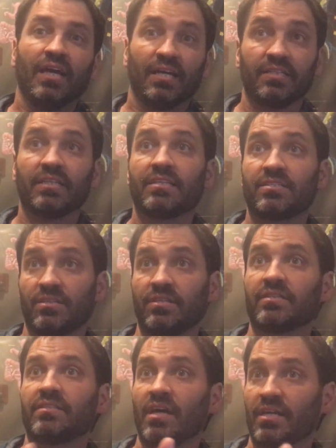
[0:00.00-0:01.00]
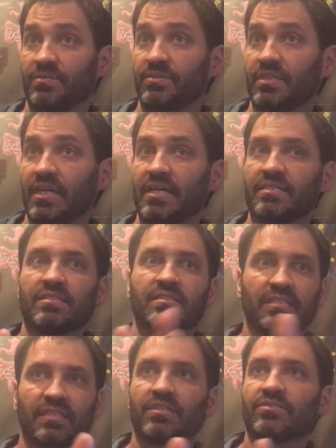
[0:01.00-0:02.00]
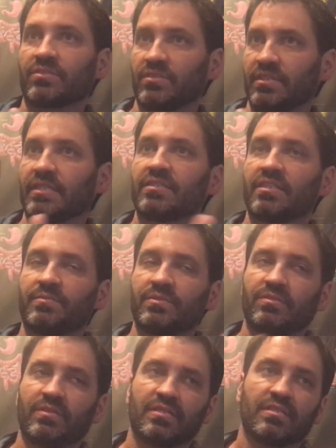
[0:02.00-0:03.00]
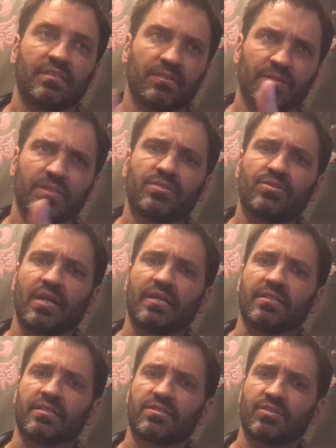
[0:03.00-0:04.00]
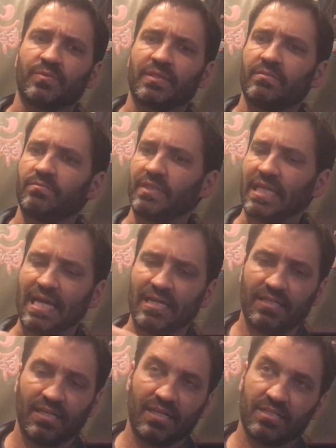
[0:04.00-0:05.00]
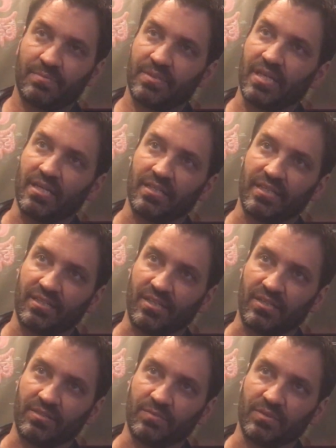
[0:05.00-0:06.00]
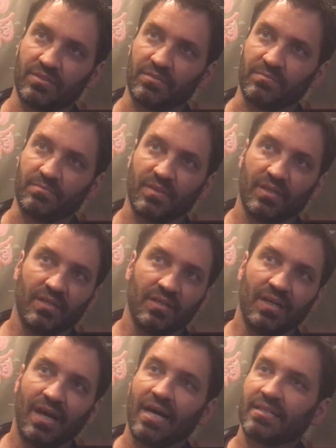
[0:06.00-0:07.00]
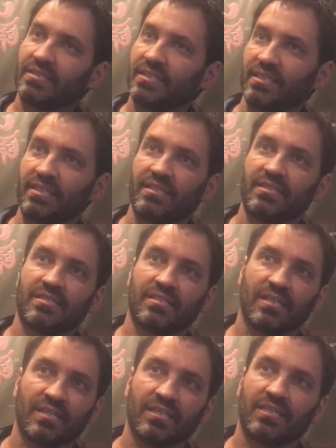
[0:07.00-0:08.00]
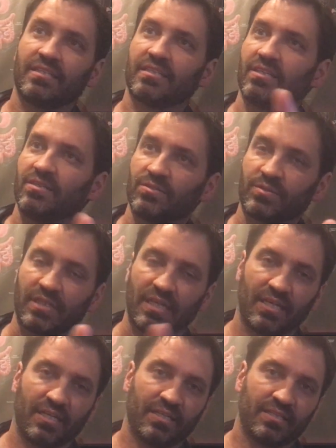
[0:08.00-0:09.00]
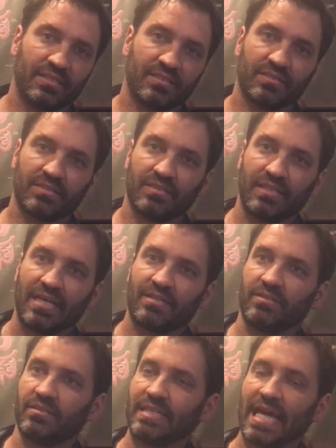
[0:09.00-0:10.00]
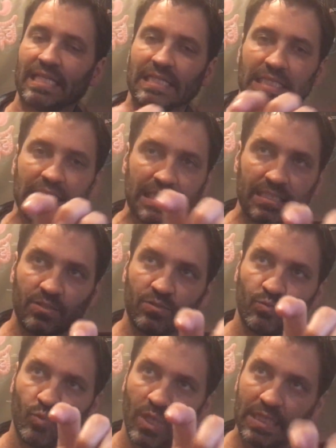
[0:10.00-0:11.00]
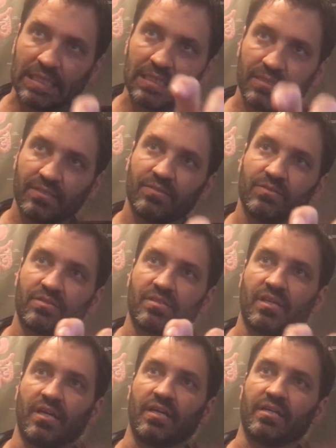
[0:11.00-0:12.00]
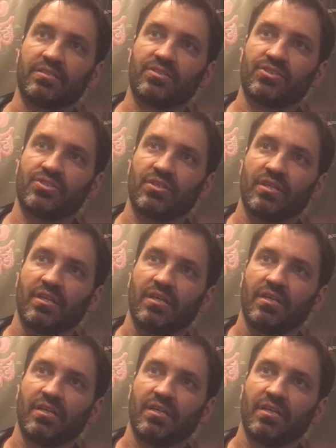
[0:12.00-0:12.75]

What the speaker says: And then I started talking with you guys and seeing other clinics that were doing it. I said, let's try this. So we added a hospitality cart with some hot teas and honey and all organic, and that little touch,